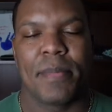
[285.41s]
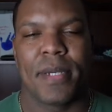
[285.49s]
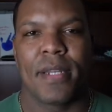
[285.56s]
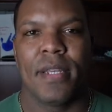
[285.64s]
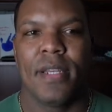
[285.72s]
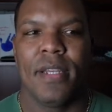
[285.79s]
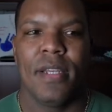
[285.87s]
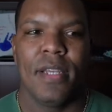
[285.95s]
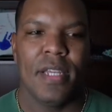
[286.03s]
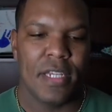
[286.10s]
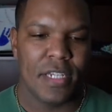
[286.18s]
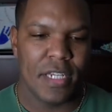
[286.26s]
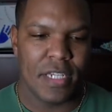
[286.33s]
But
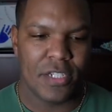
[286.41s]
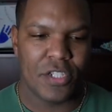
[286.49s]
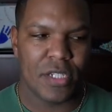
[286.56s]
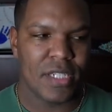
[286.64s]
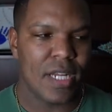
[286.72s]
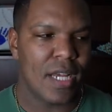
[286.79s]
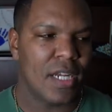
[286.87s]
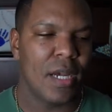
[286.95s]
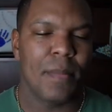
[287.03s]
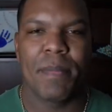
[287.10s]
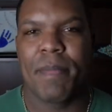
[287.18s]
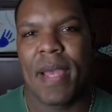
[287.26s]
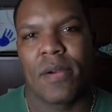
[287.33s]
it's just not
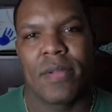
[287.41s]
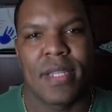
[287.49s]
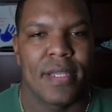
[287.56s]
coming back with